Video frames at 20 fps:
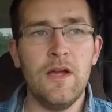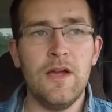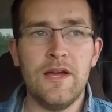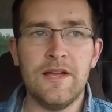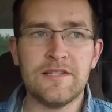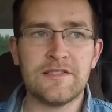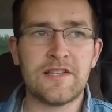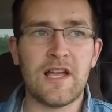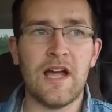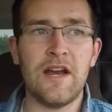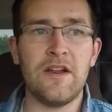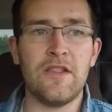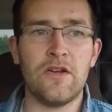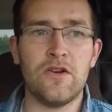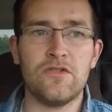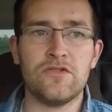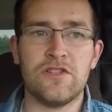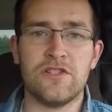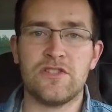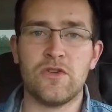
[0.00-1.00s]
It's kind of
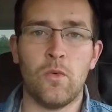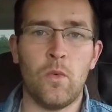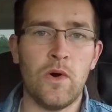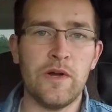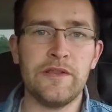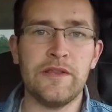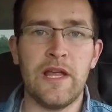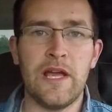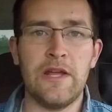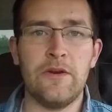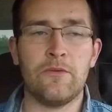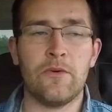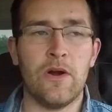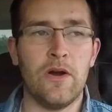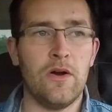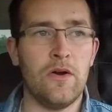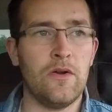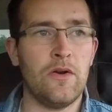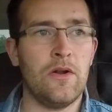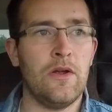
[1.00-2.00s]
those, it's a 1-lane
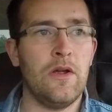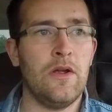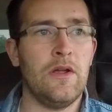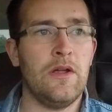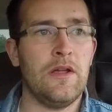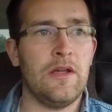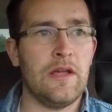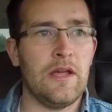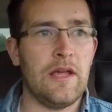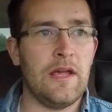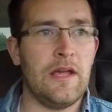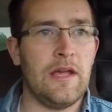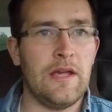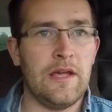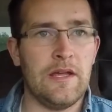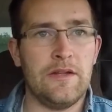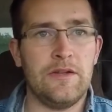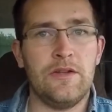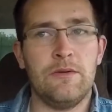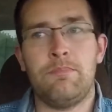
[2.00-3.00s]
road,
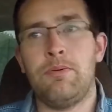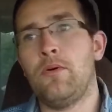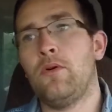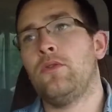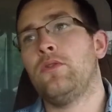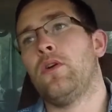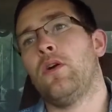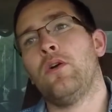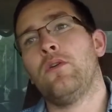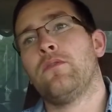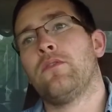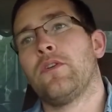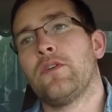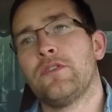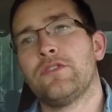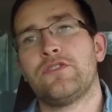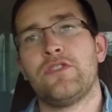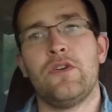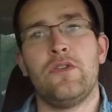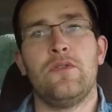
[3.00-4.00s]
and you pull over
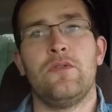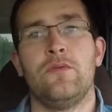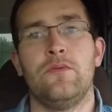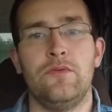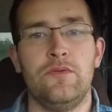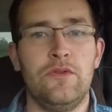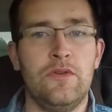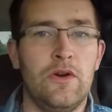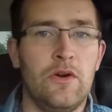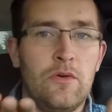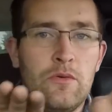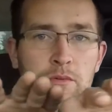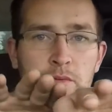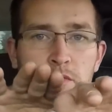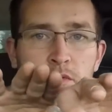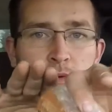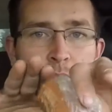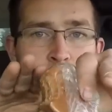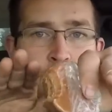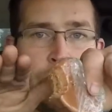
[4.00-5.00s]
so, you know,
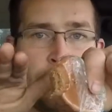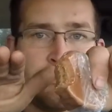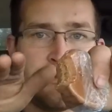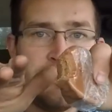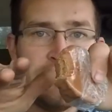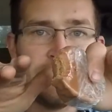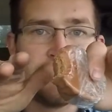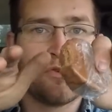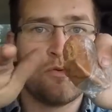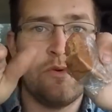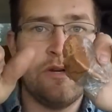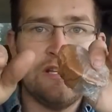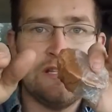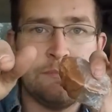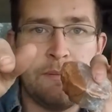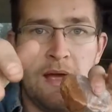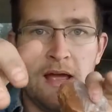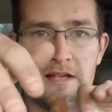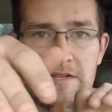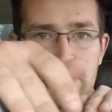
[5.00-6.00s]
you both can squeeze
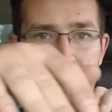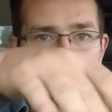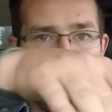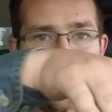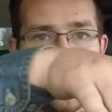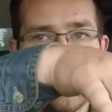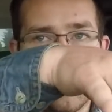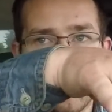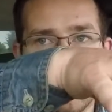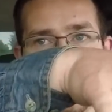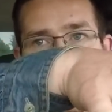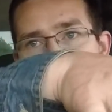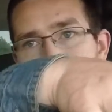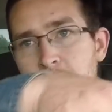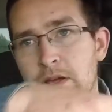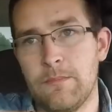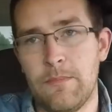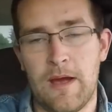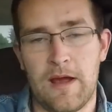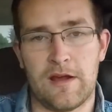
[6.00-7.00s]
past each other, and then you
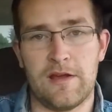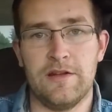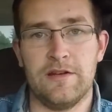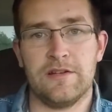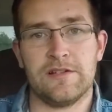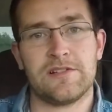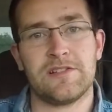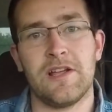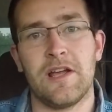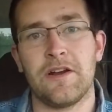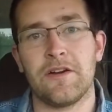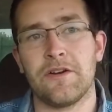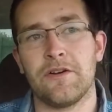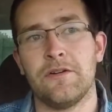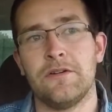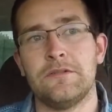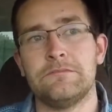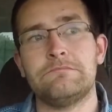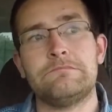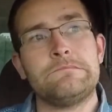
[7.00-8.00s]
get back in the center.
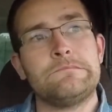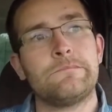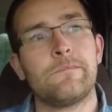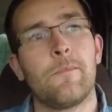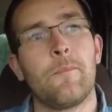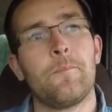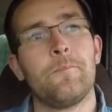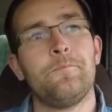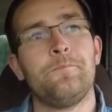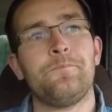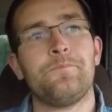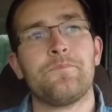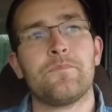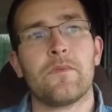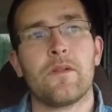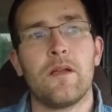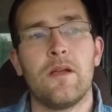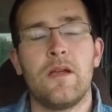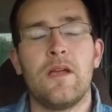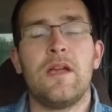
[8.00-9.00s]

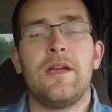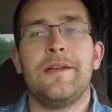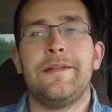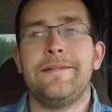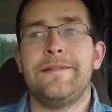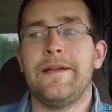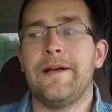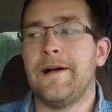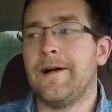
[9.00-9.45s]
And